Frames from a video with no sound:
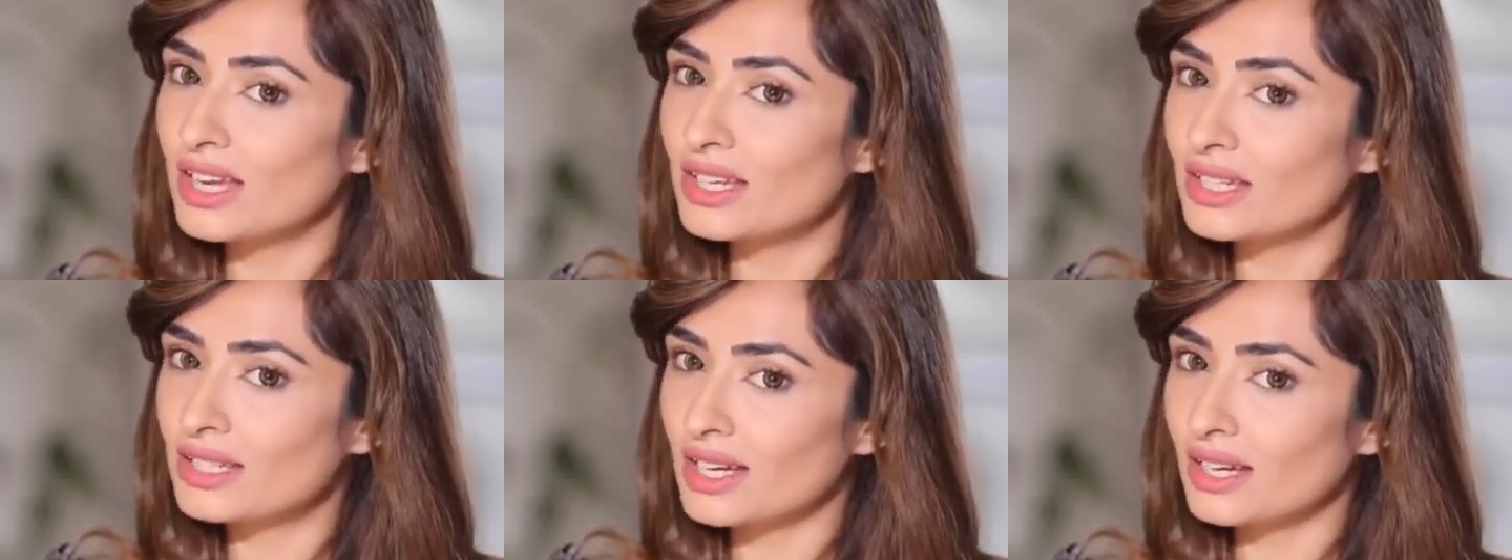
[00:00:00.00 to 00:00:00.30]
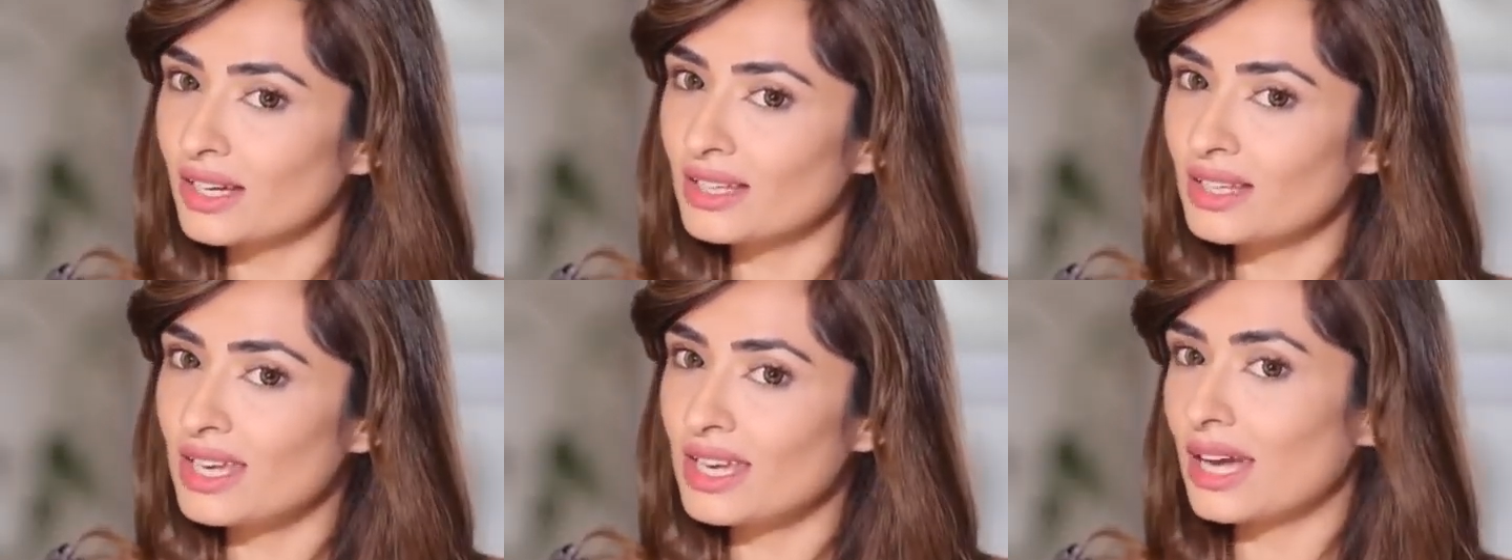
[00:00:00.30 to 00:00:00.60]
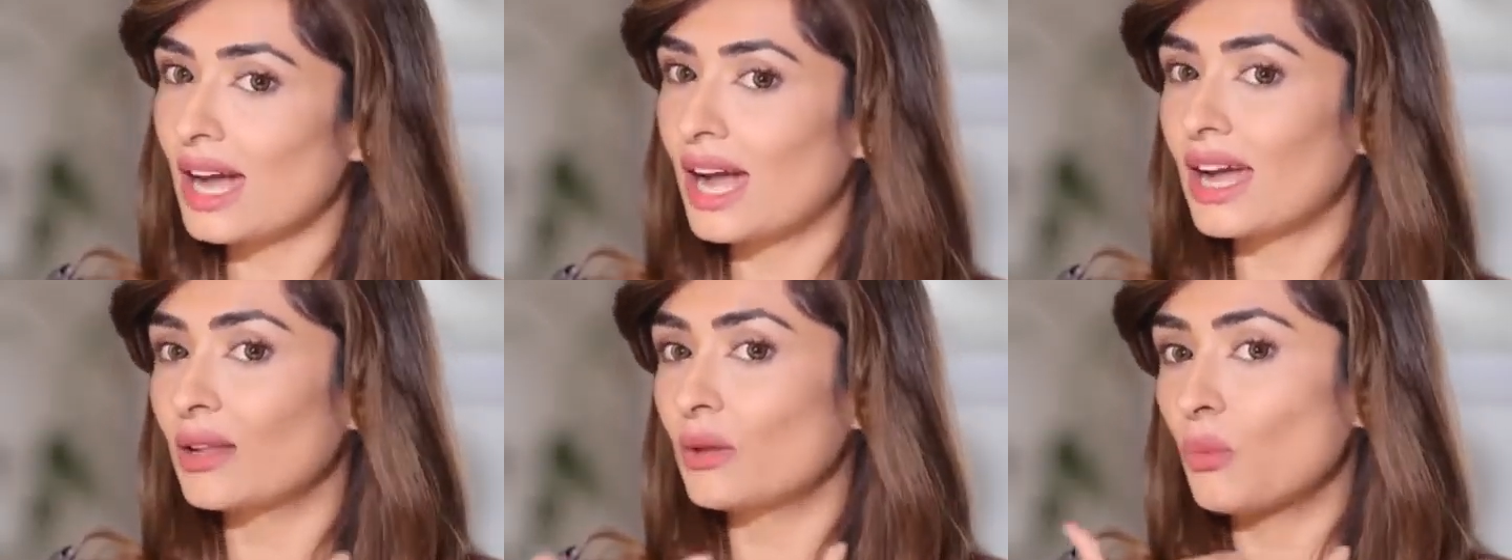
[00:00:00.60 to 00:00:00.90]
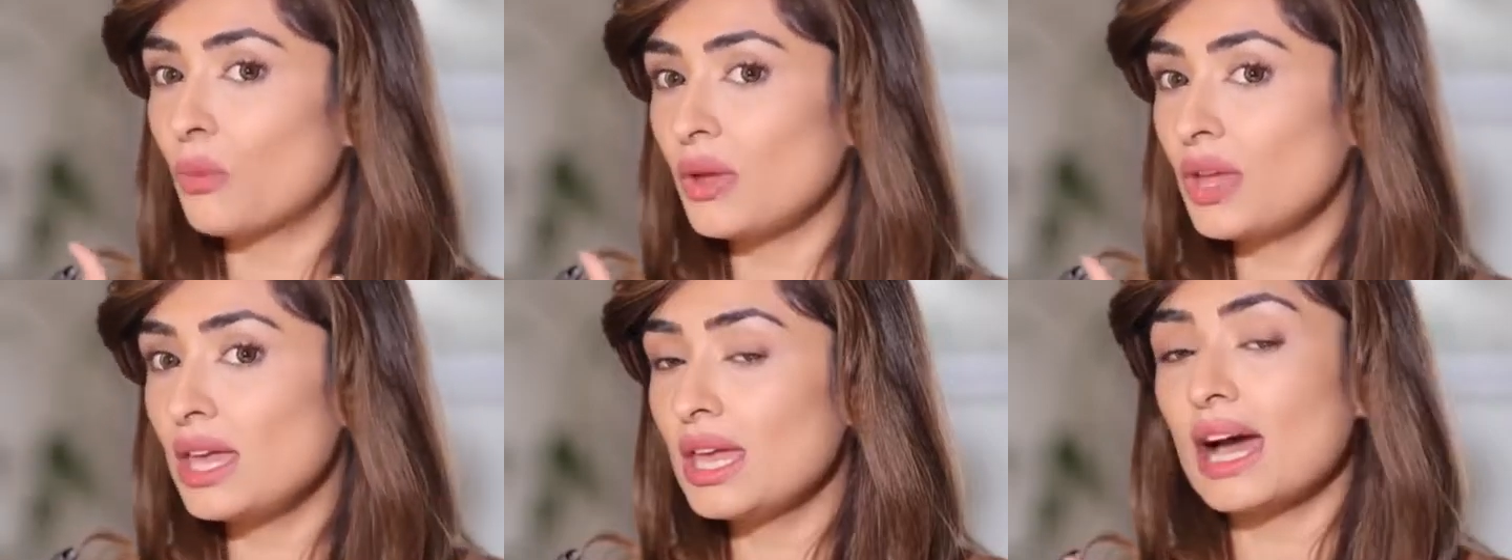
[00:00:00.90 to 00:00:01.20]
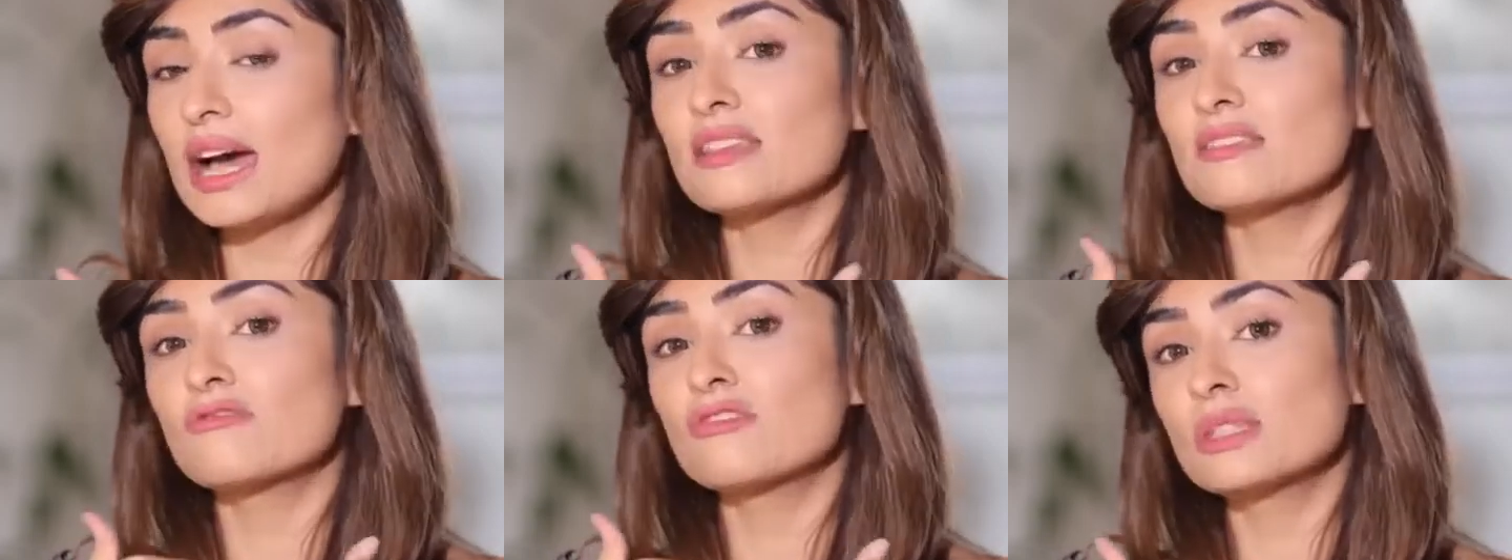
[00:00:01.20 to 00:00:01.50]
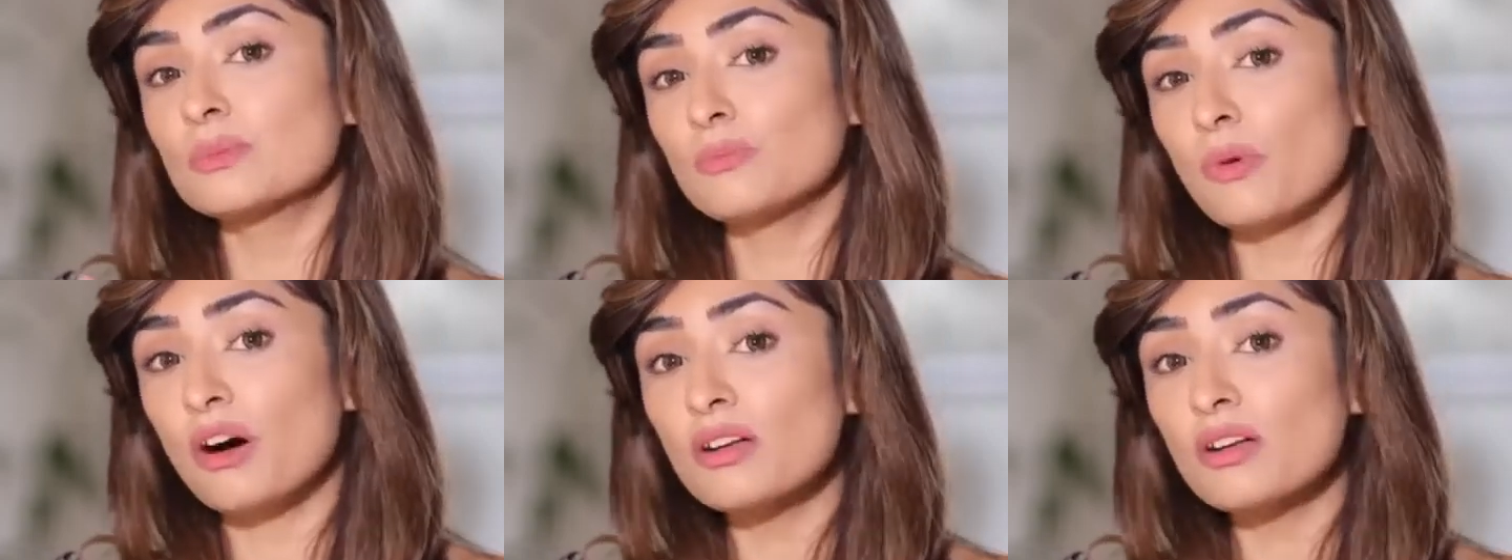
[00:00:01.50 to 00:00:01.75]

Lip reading: the right technique, and we as